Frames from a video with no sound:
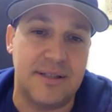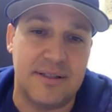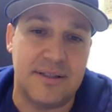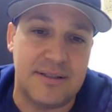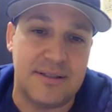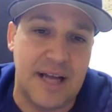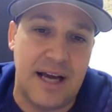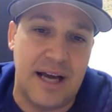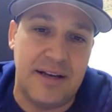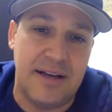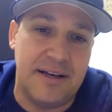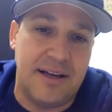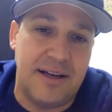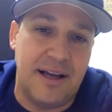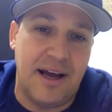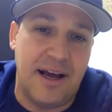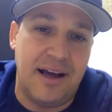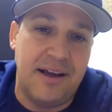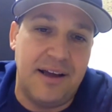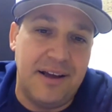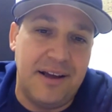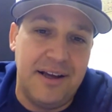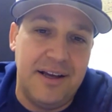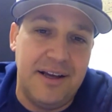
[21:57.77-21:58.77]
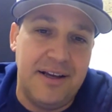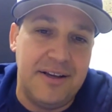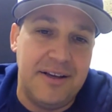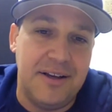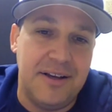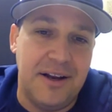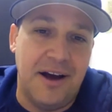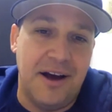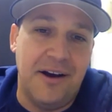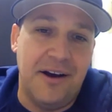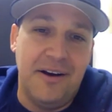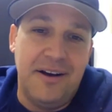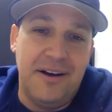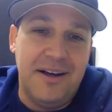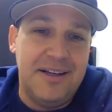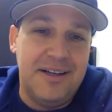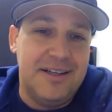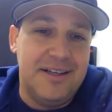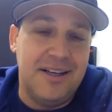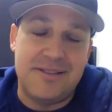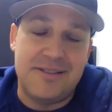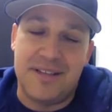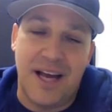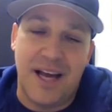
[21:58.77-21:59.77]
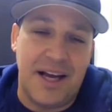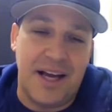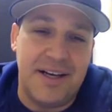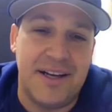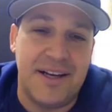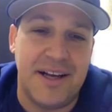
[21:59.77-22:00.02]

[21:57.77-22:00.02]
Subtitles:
It's night and day, you know. It's night and day.